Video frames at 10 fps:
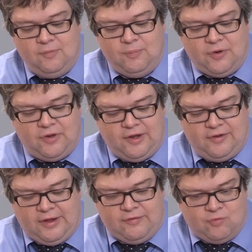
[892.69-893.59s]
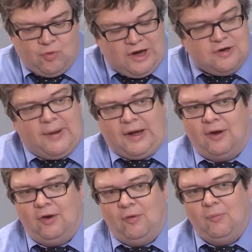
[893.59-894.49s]
But they reined back a
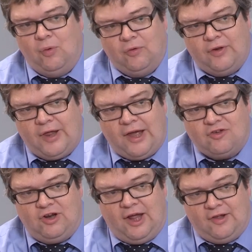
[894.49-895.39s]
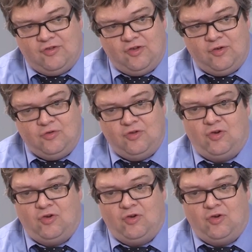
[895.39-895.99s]
lot more than they actually had to